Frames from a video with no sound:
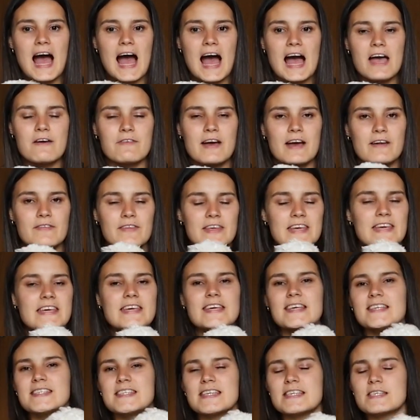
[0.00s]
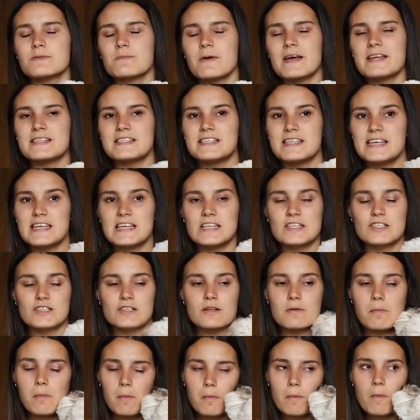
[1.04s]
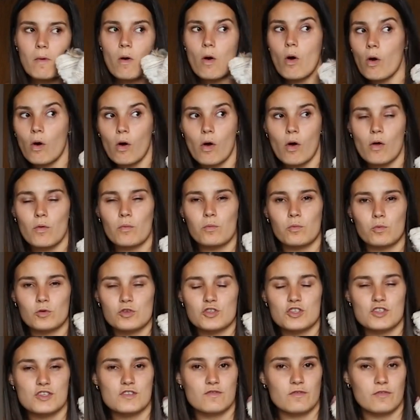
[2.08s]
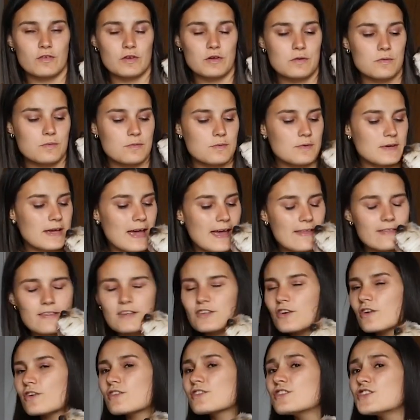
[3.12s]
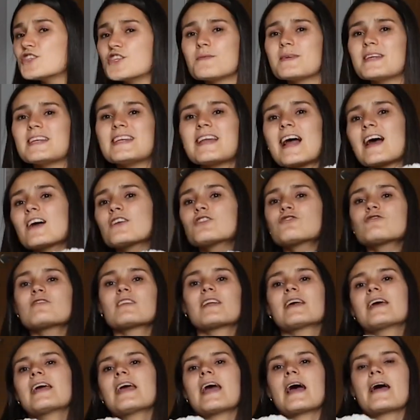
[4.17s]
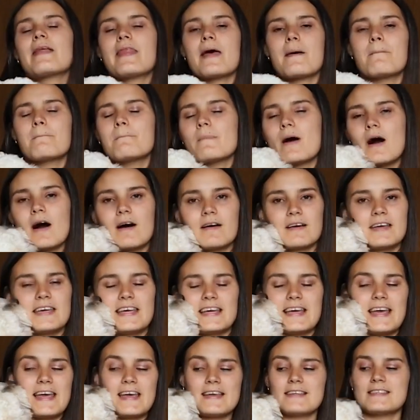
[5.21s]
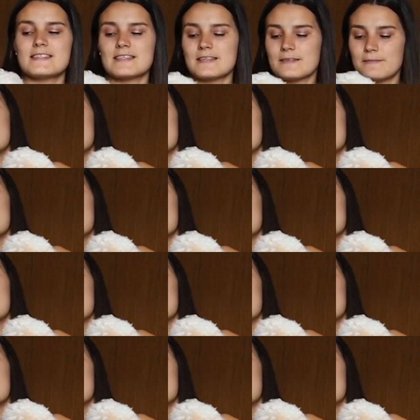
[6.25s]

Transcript: I found the easiest way to teach them all was just through getting the dog to do it naturally and then marking it.